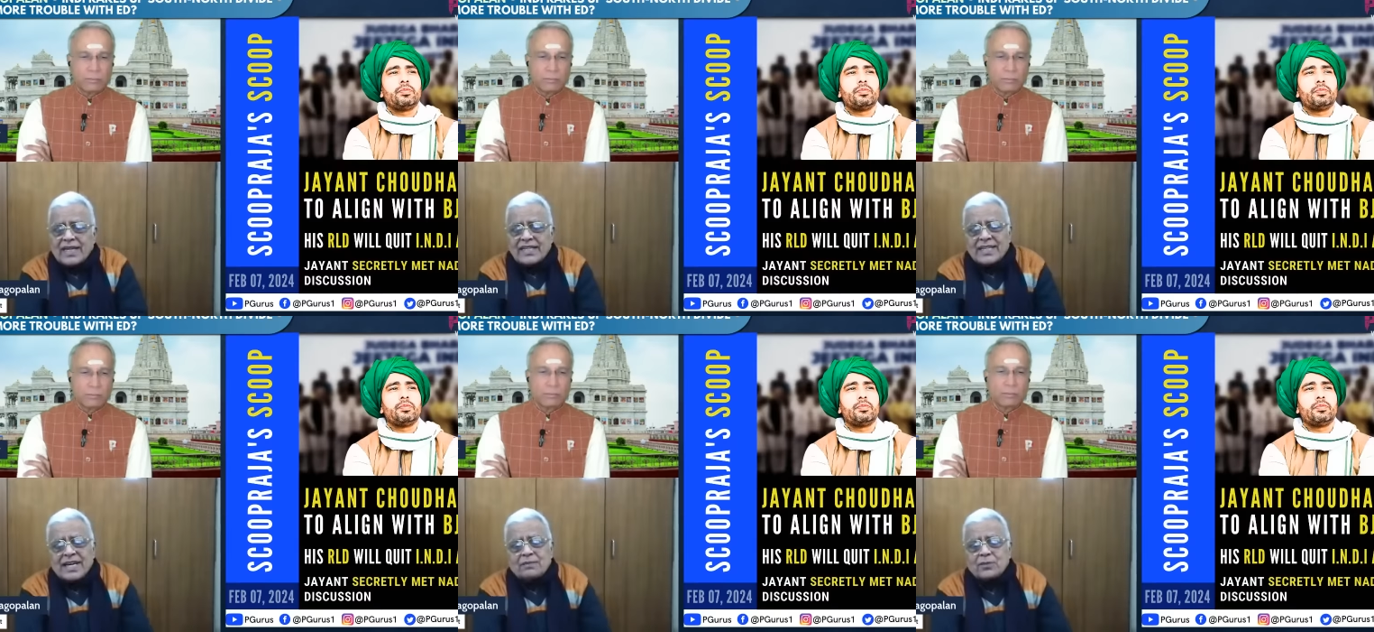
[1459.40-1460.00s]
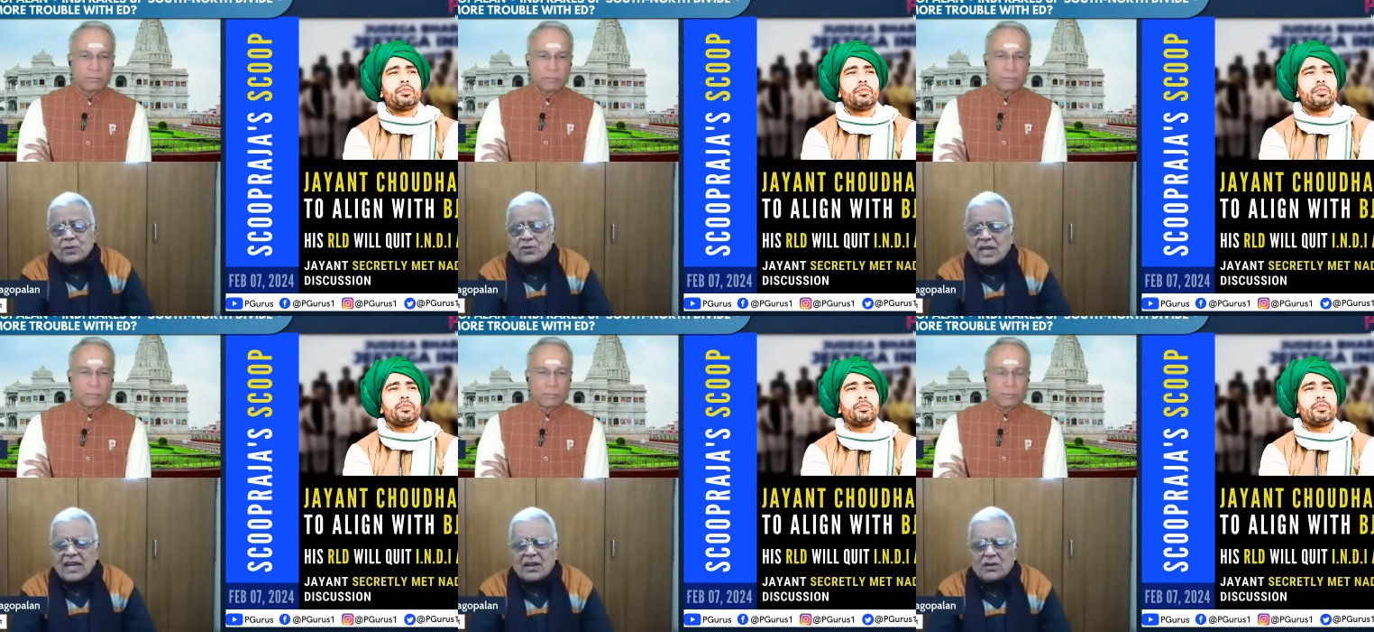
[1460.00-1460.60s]
Speaker 1: Baki jagat to
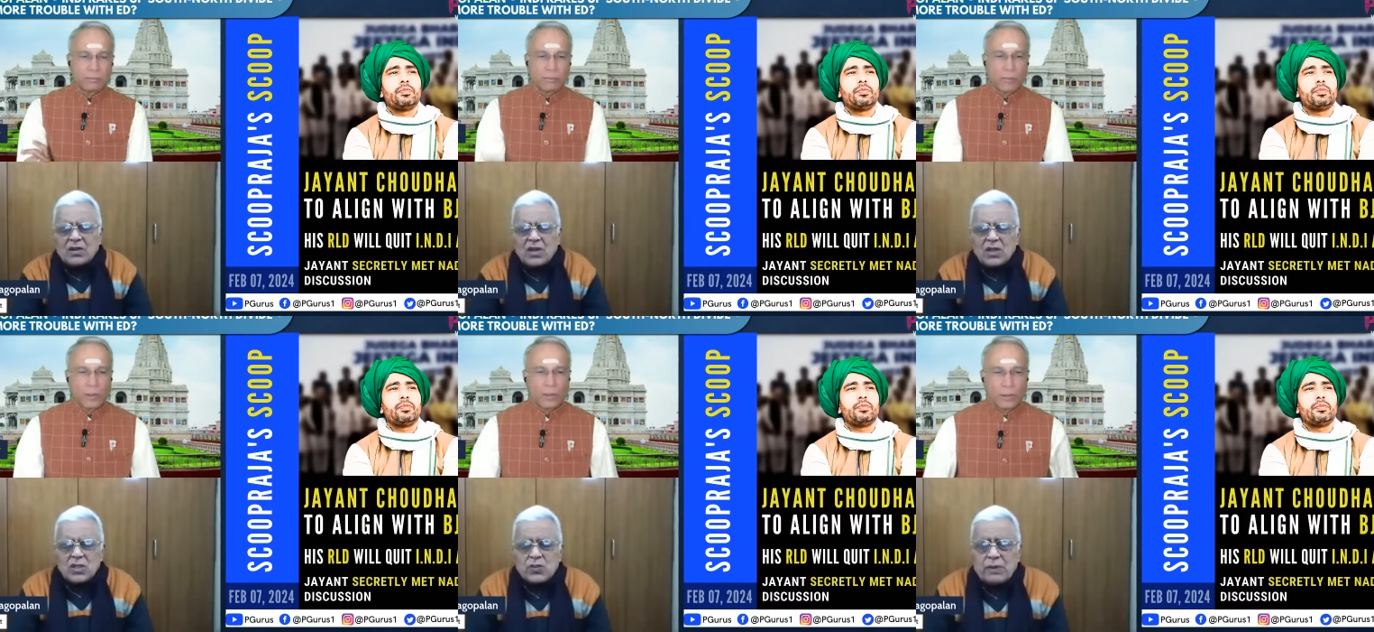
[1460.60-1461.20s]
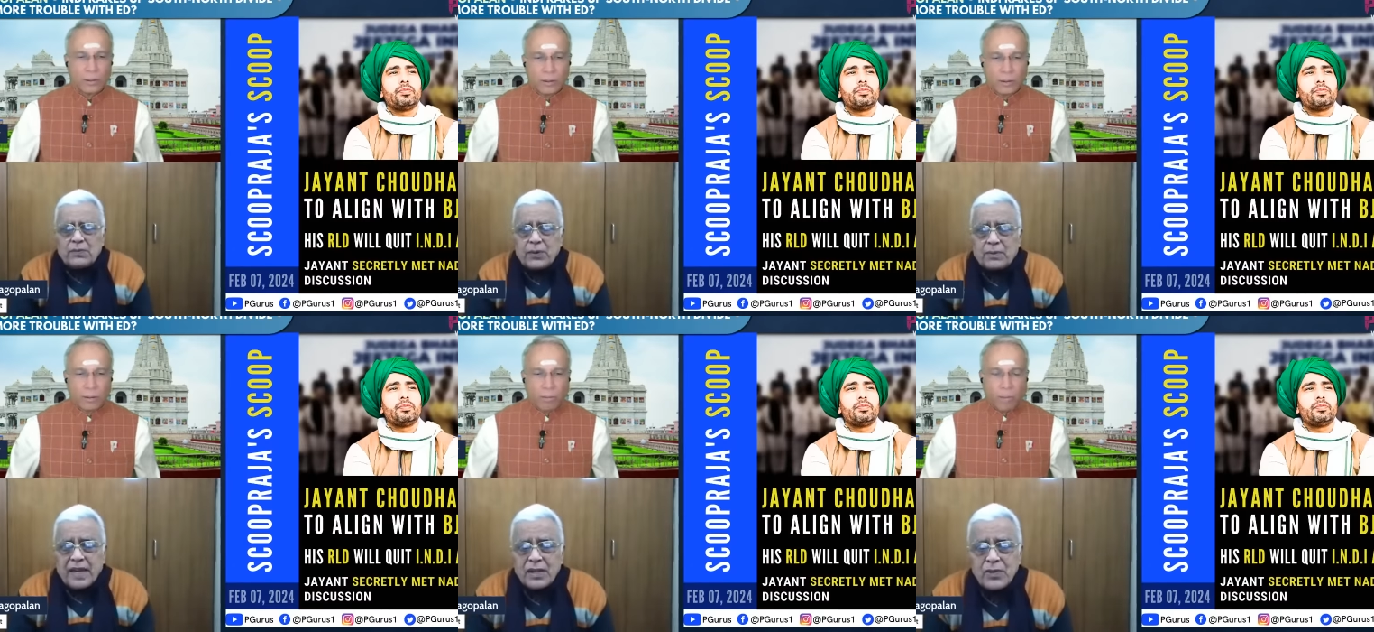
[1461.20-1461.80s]
sara sweep
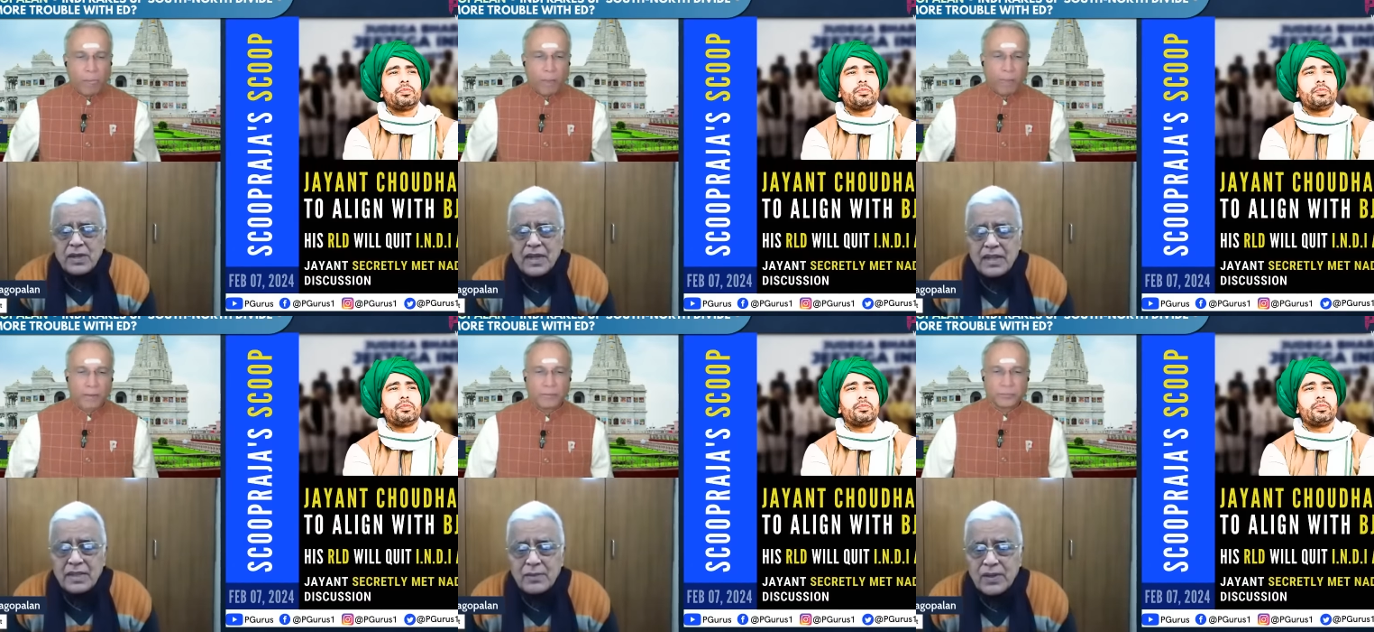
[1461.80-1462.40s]
sweep. That is why Narendra